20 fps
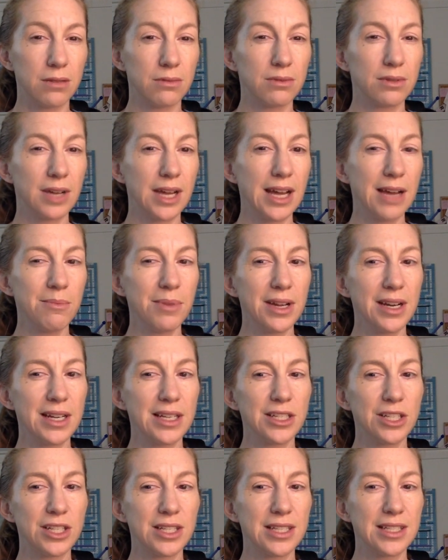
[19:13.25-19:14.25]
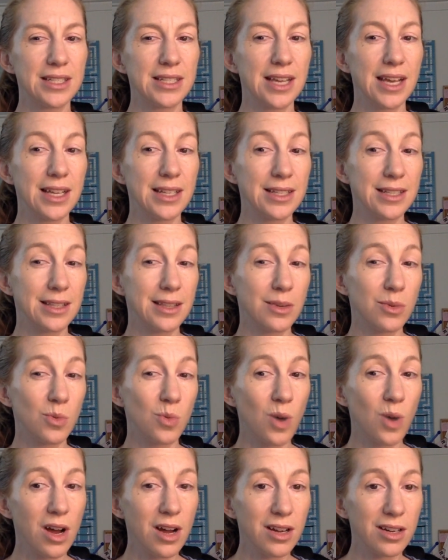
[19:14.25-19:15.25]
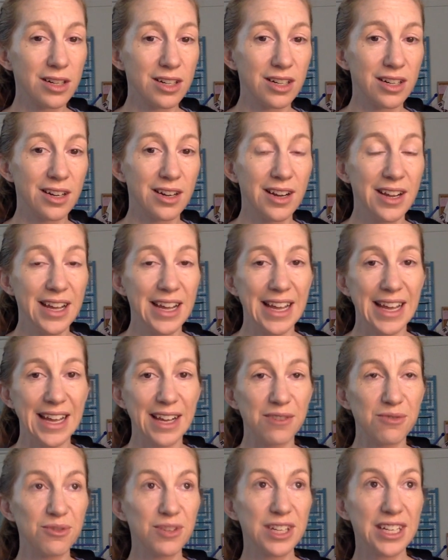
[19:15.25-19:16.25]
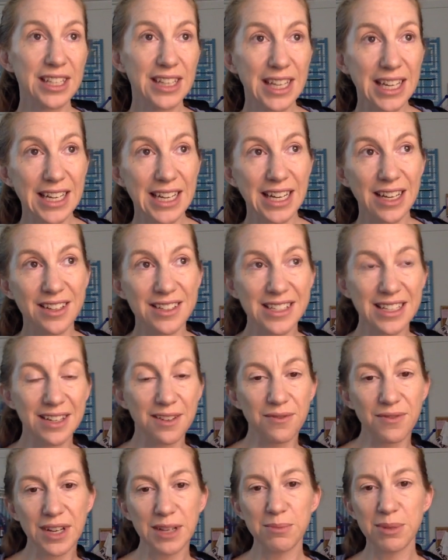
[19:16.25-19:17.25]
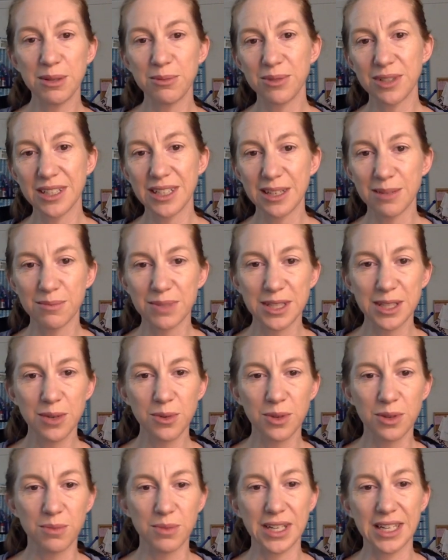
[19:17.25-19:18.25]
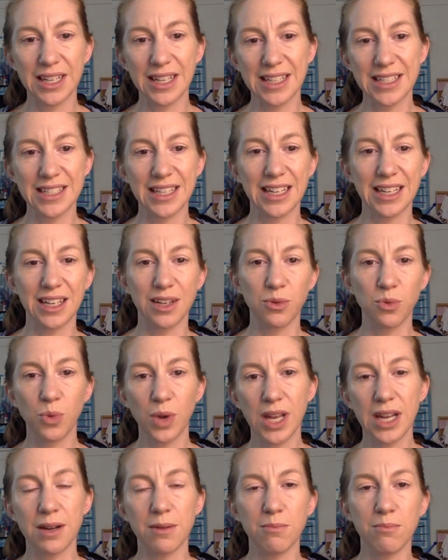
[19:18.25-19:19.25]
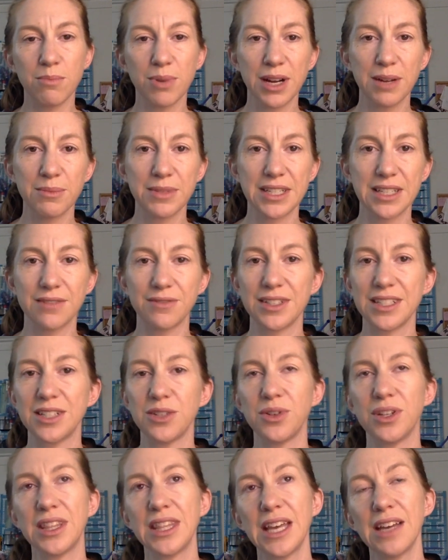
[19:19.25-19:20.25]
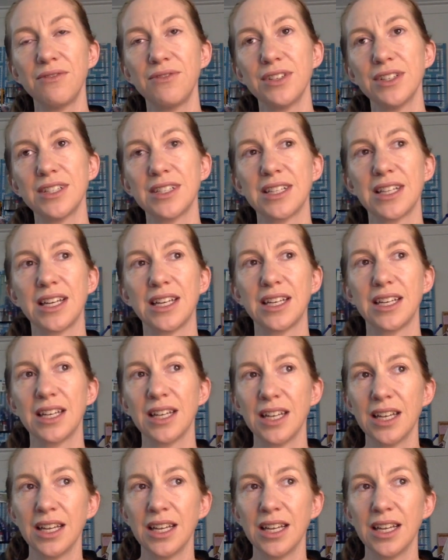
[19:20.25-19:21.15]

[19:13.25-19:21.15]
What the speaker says: well, how about I just test the water and rent a lake house and invite people to come sew with me as like a way to break myself into it. That feels like